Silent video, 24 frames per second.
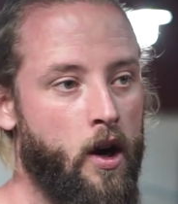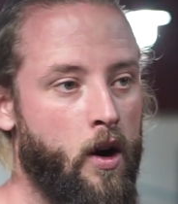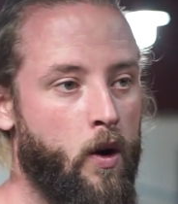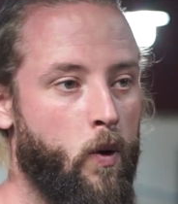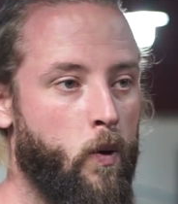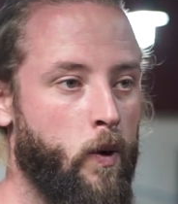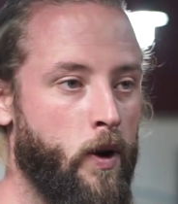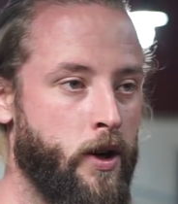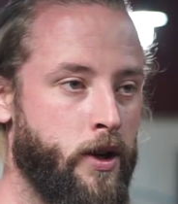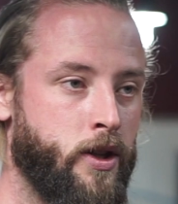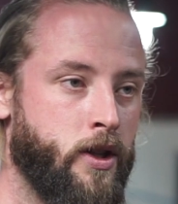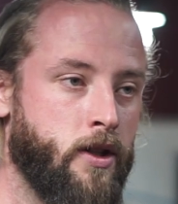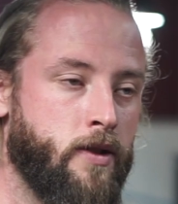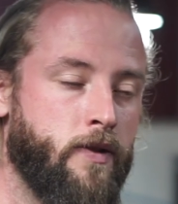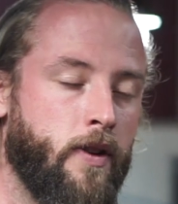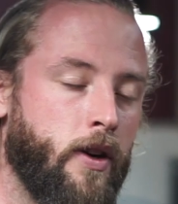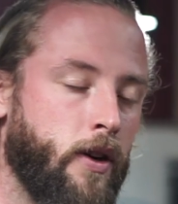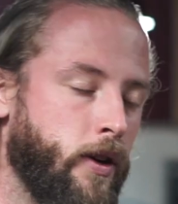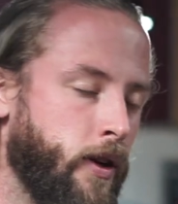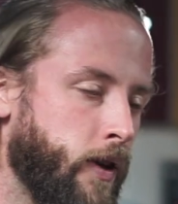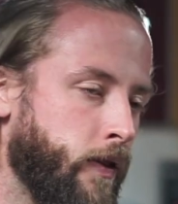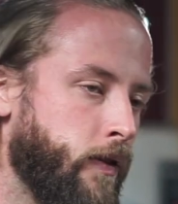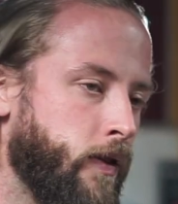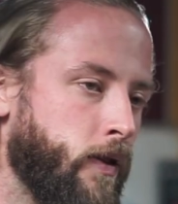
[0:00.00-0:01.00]
which is
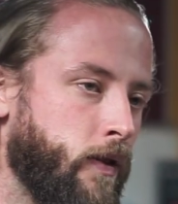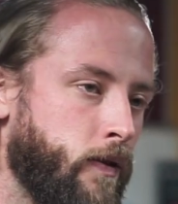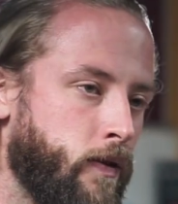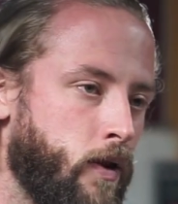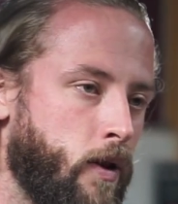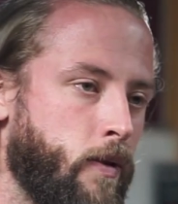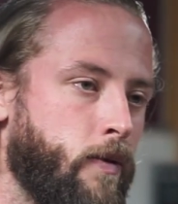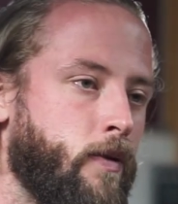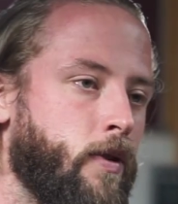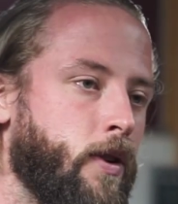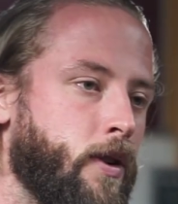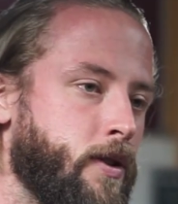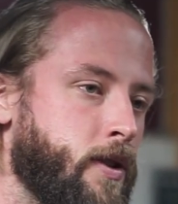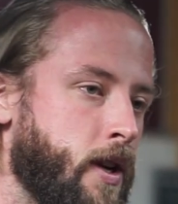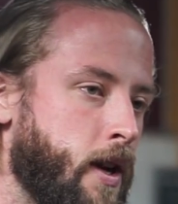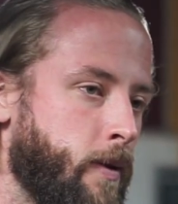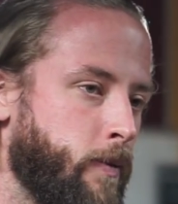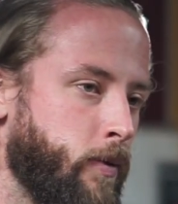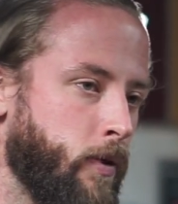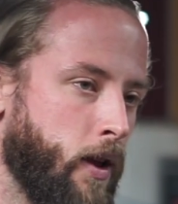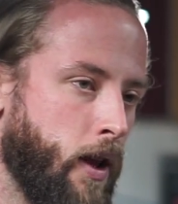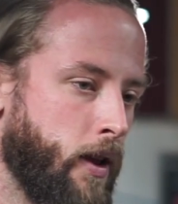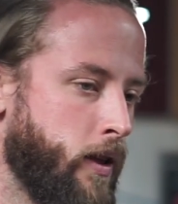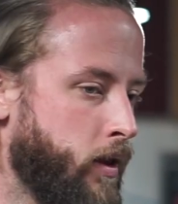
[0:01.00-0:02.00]
very different from, for
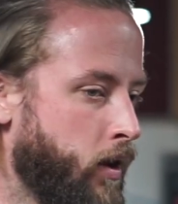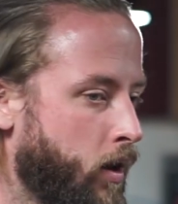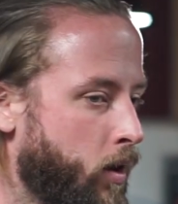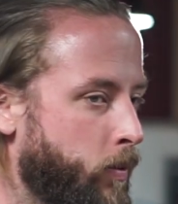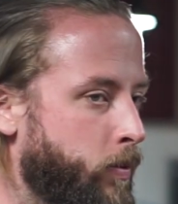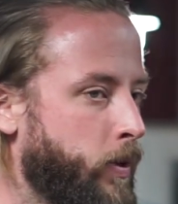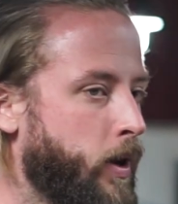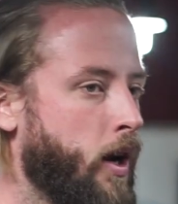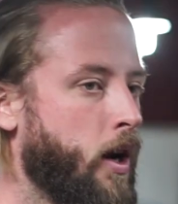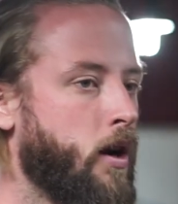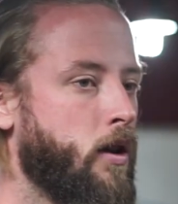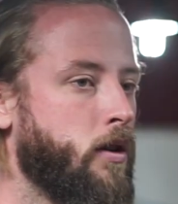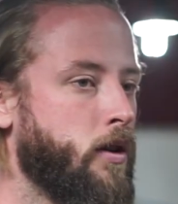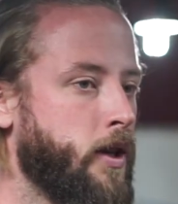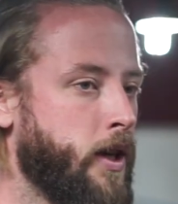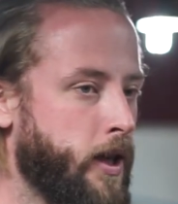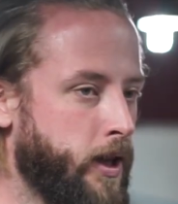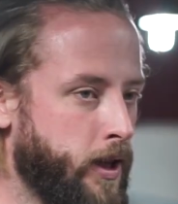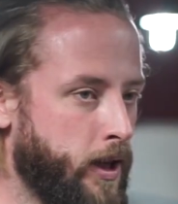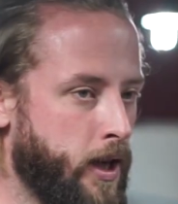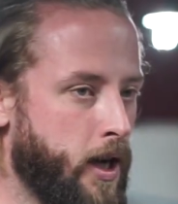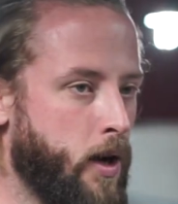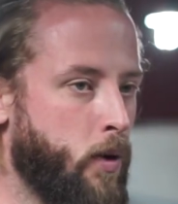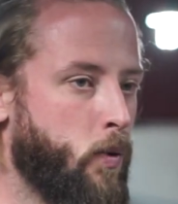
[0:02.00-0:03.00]
example, Ethiopia or
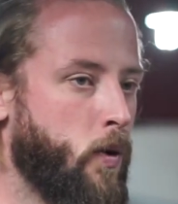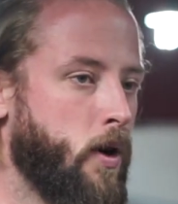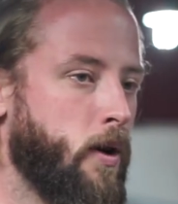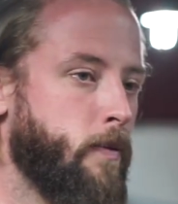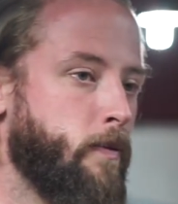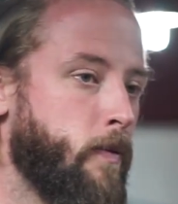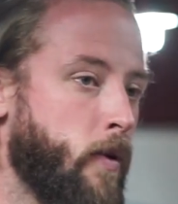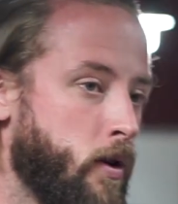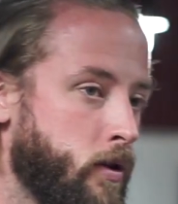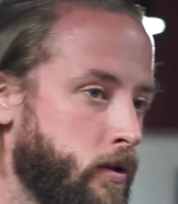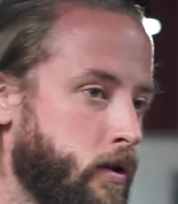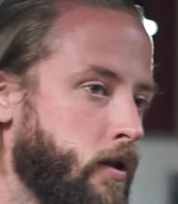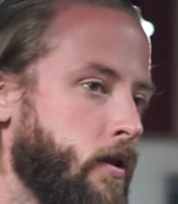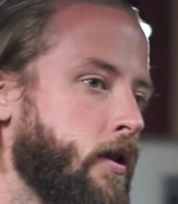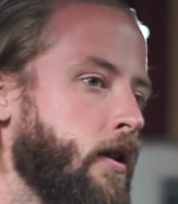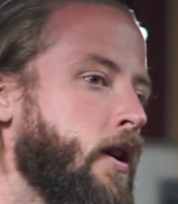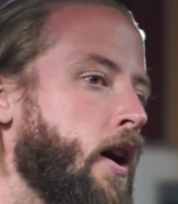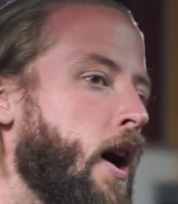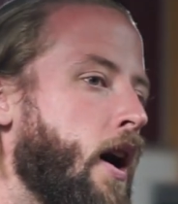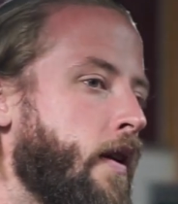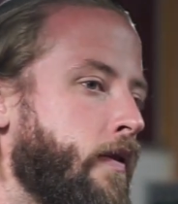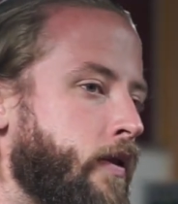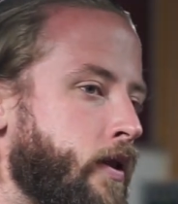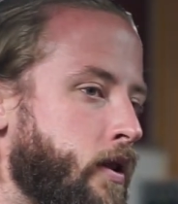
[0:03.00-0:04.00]
Kenya, where most of the
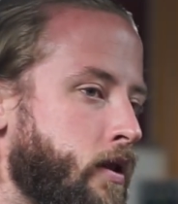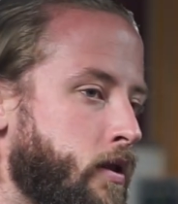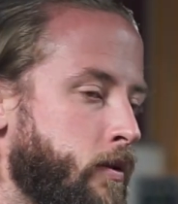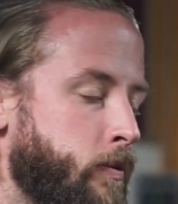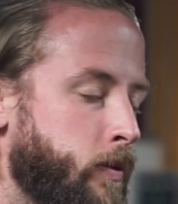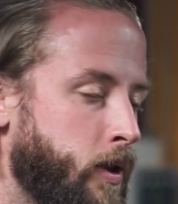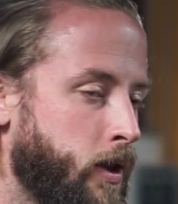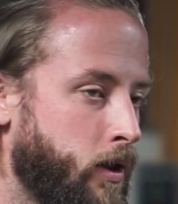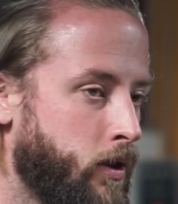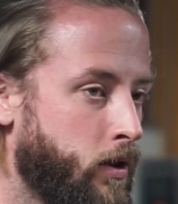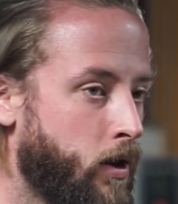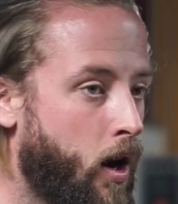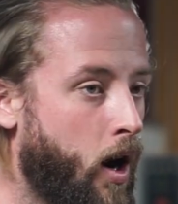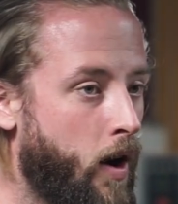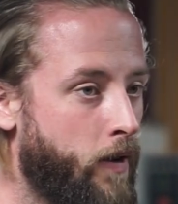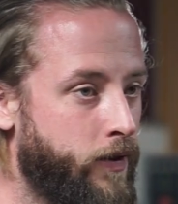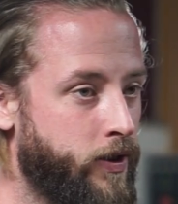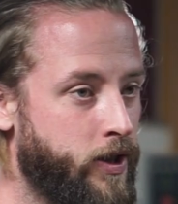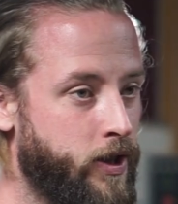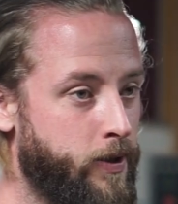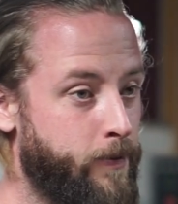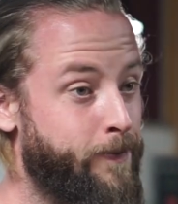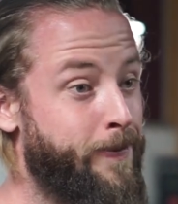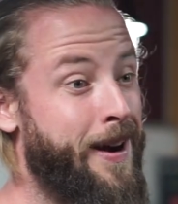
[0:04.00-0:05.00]
coffee should be
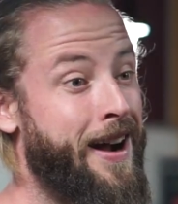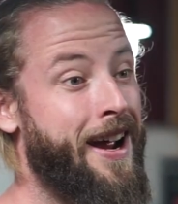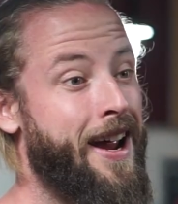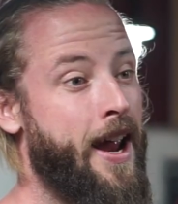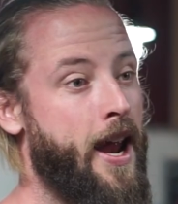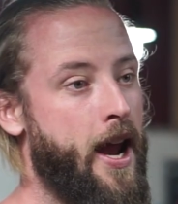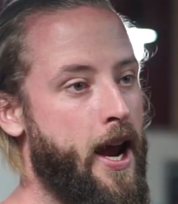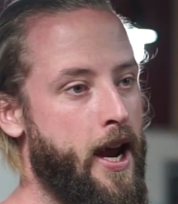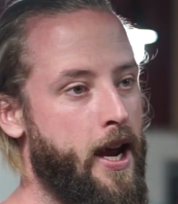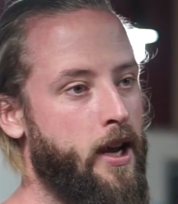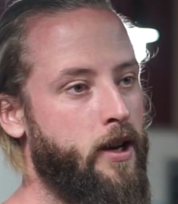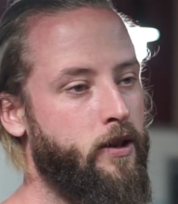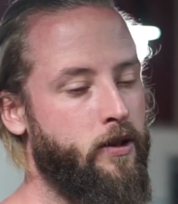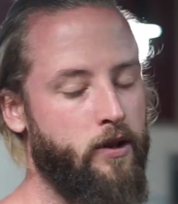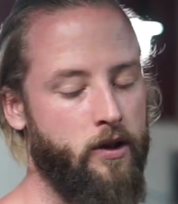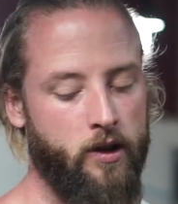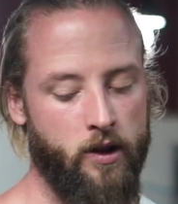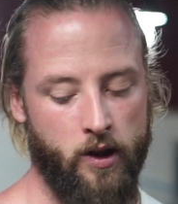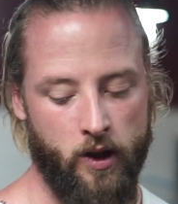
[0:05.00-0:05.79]
harvested by hand.